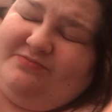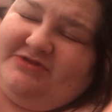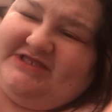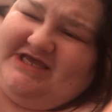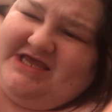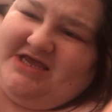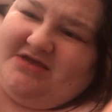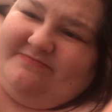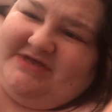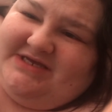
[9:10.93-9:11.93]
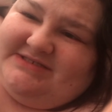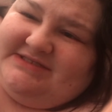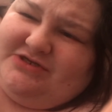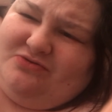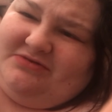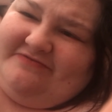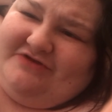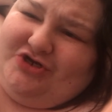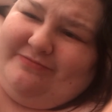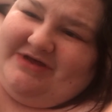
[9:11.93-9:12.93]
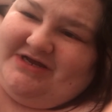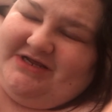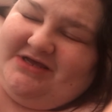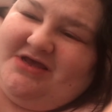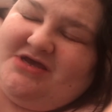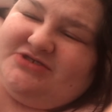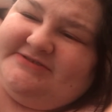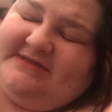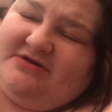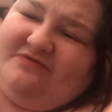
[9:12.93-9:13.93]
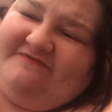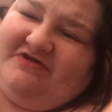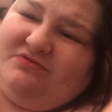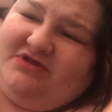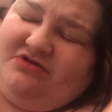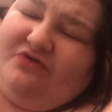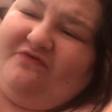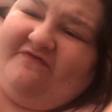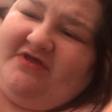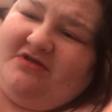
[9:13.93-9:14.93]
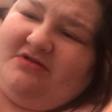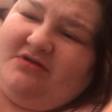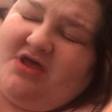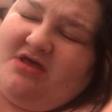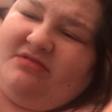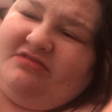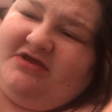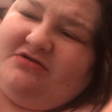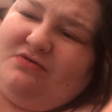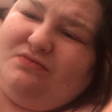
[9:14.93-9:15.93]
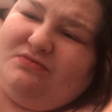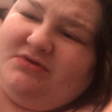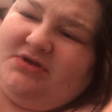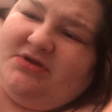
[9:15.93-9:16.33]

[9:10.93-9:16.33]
but they can't because they don't live in your body. So they don't feel what you feel, and they don't,